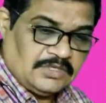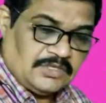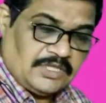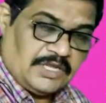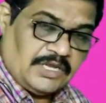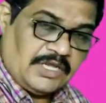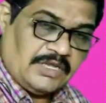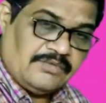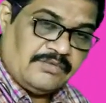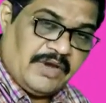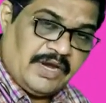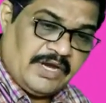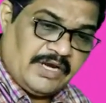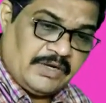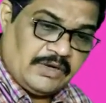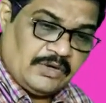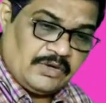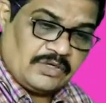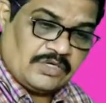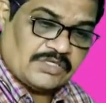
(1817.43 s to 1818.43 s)
The
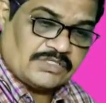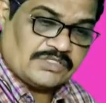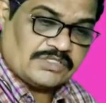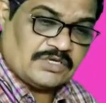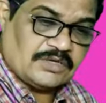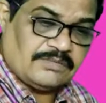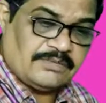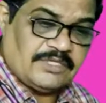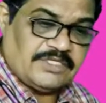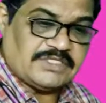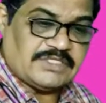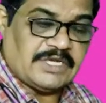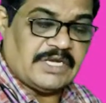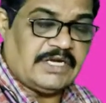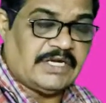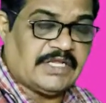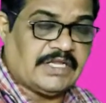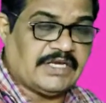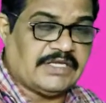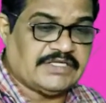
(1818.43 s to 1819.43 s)
required locus of the
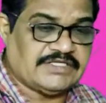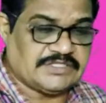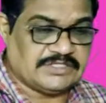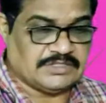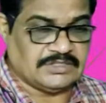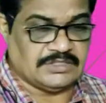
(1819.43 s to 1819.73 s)
center is